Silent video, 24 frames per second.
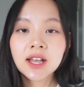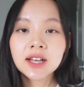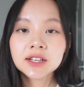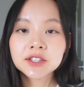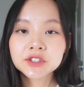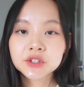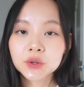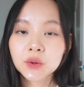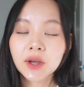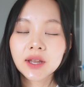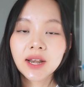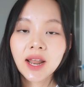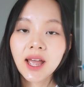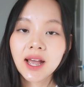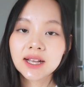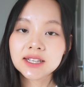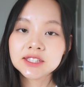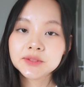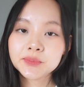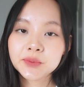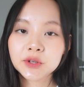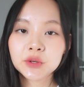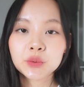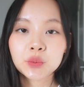So it
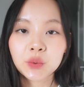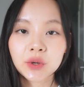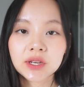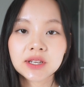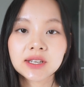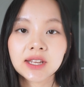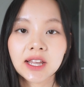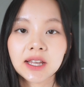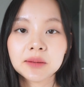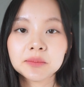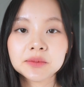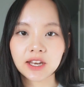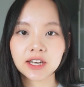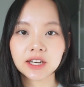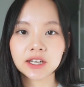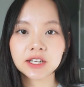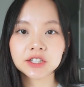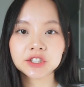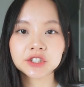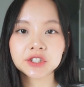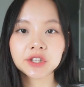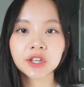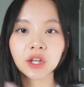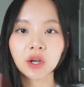has been renamed. In
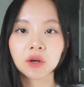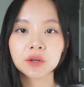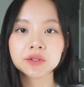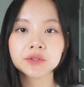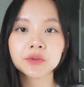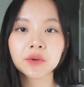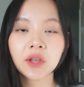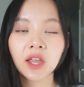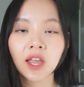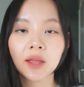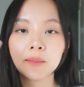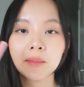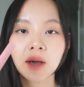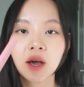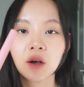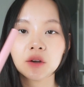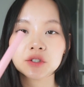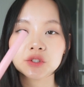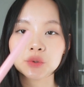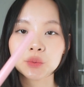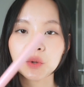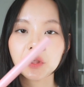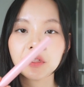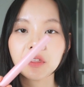addition, they also came
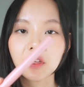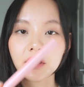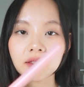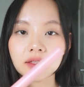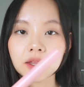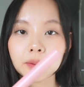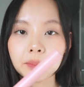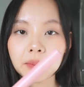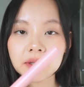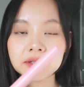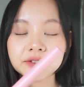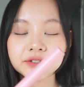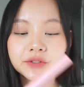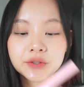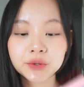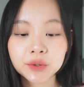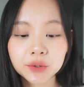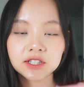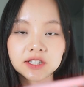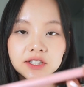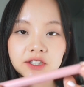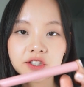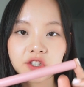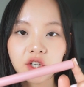out with a lip
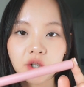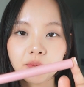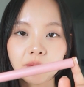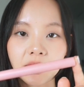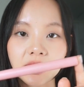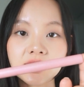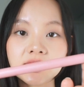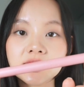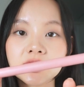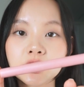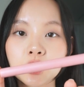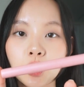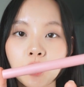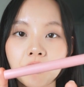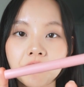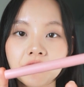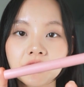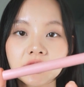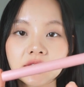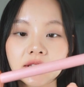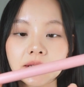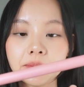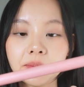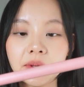pencil. This is their base and
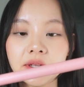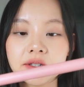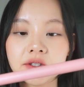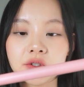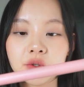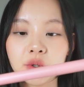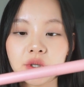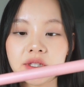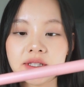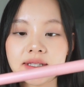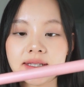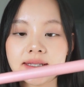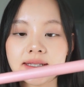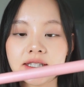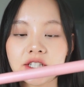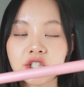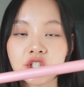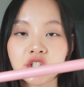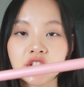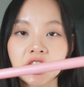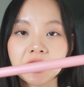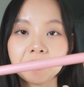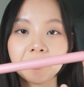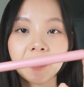overall lip pencil is in the
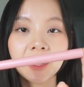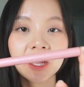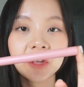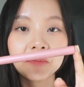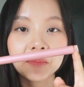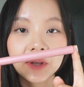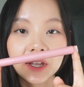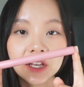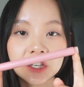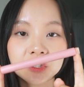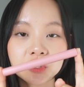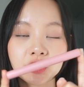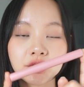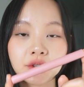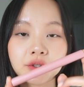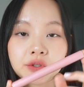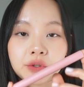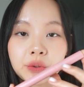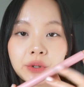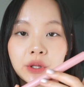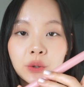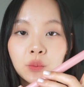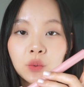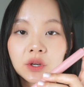shade pink beige, and there's
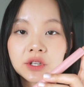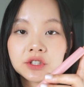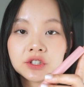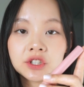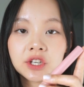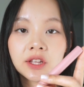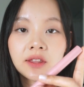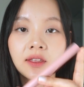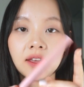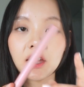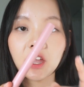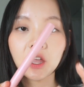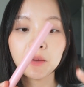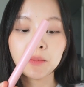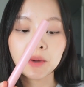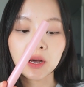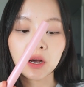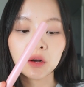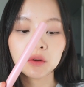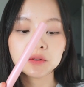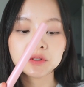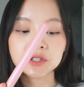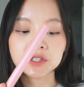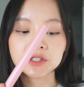only one shade that came
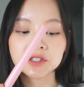out.